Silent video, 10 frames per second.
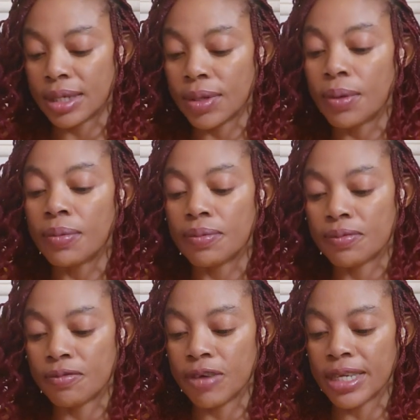you know,
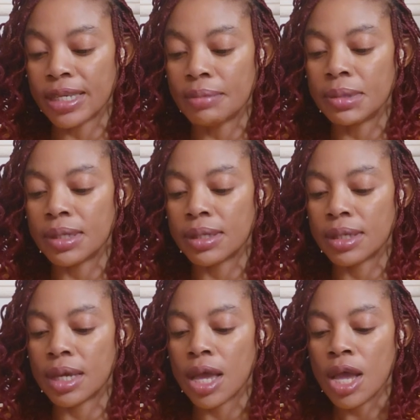vitamin
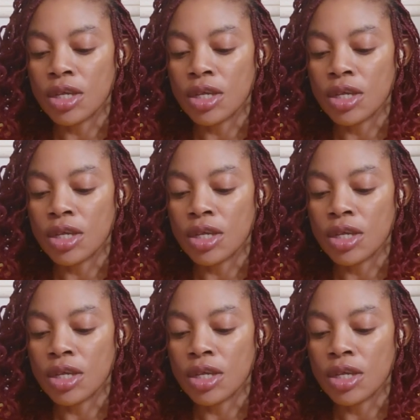C.